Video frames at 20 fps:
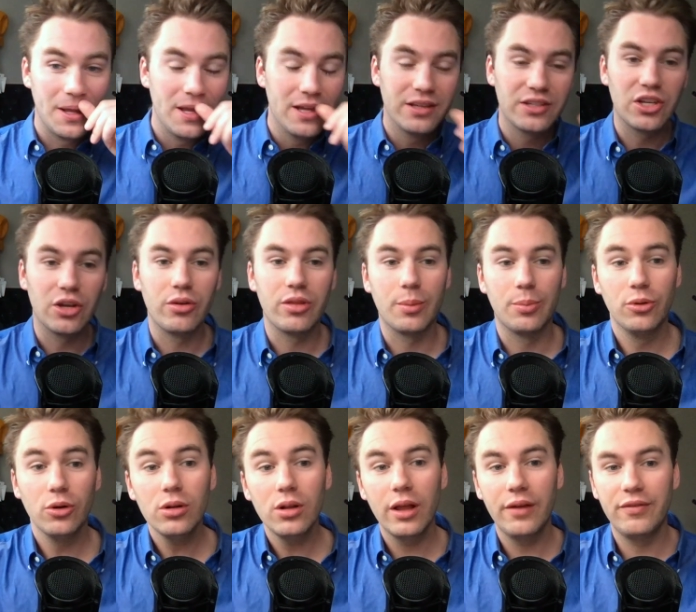So the
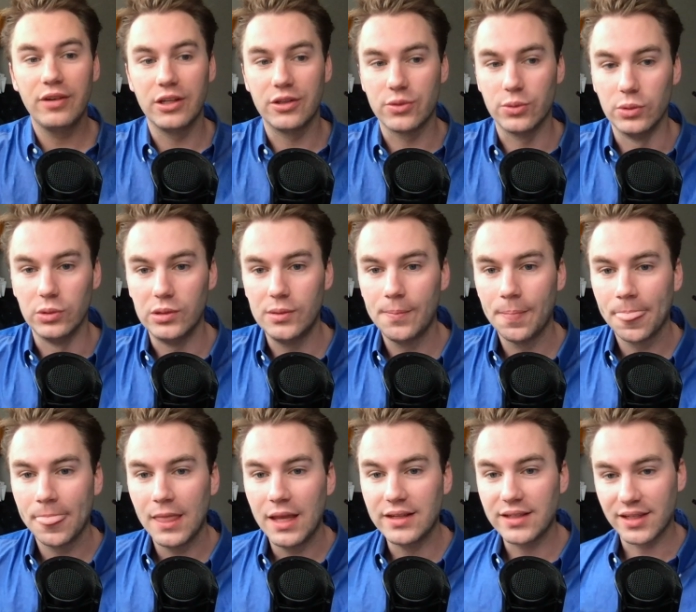parole evidence rule is